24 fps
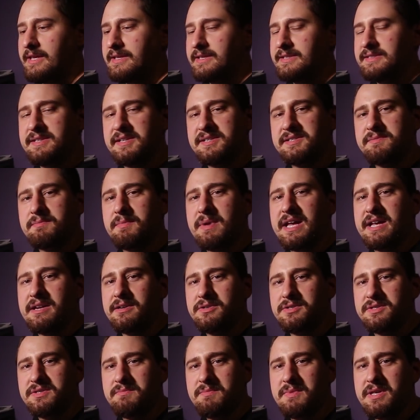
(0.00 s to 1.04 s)
It doesn't
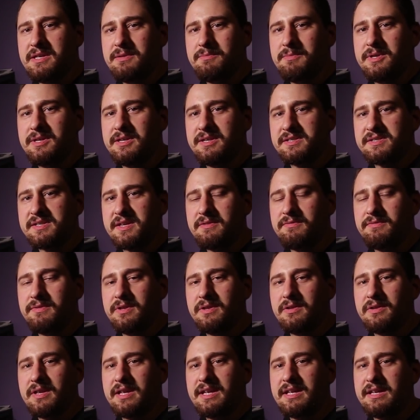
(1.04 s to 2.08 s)
matter to me because I
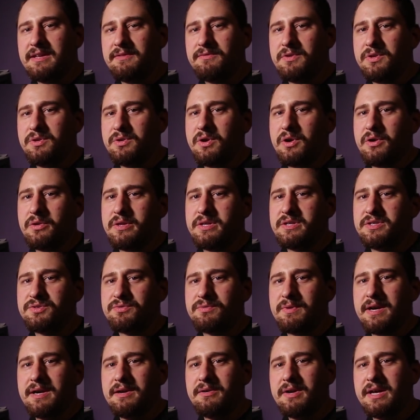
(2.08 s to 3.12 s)
feel like if you go
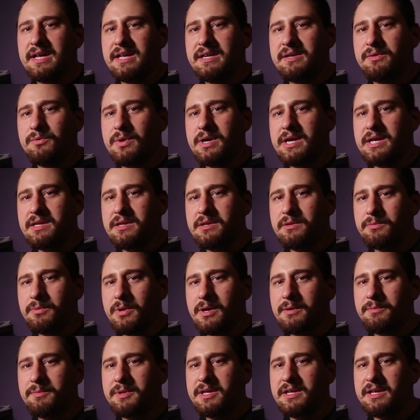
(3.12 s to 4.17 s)
this route anyway, you're
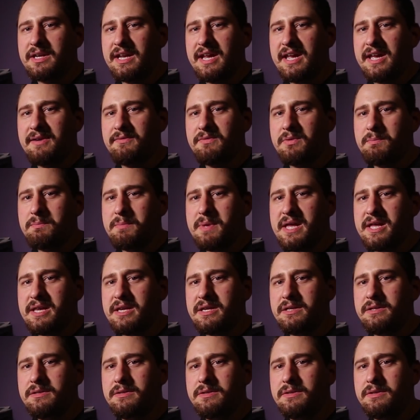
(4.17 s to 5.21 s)
probably going to have it
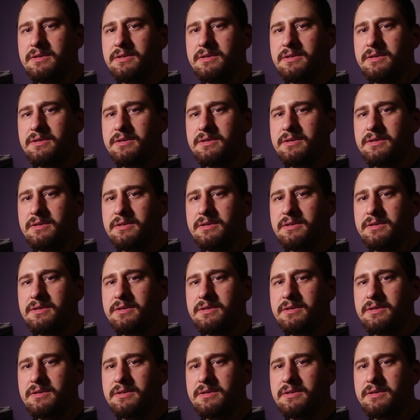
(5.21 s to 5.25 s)
bedded.